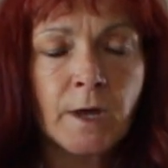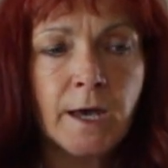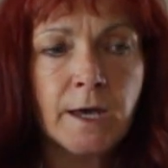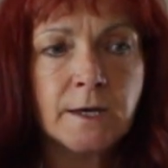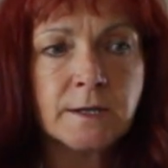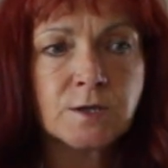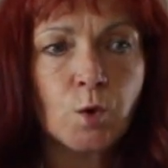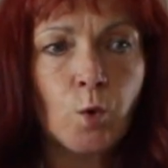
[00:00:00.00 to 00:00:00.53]

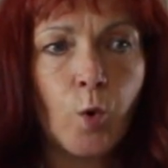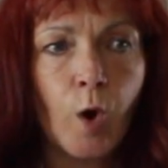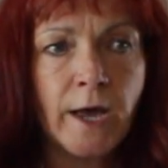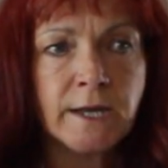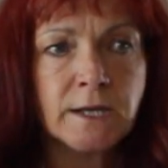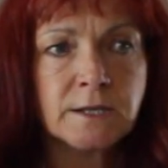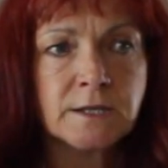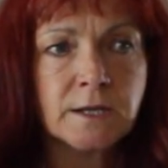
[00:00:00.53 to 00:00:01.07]
is
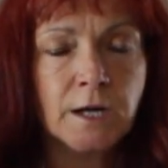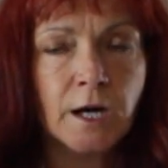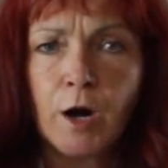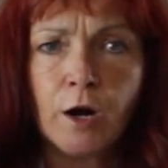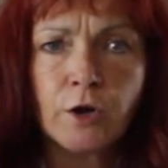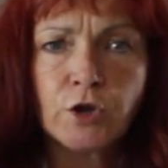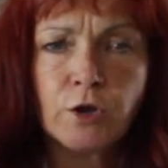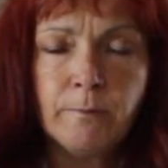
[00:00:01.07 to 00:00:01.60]
quite
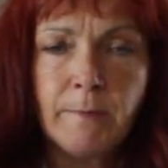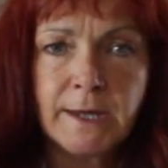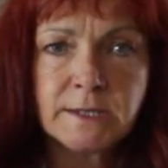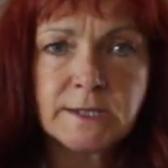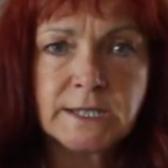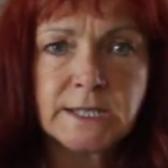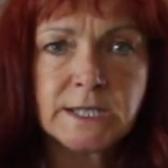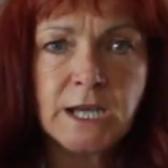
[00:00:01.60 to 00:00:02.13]

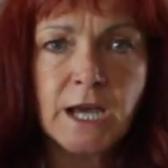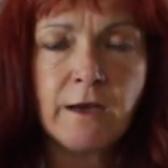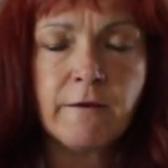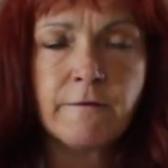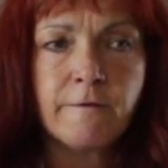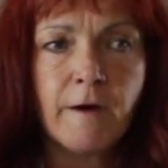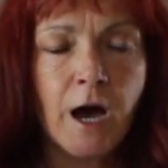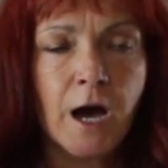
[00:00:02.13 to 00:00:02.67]

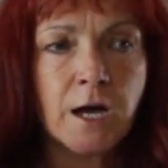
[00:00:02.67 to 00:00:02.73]
argumentative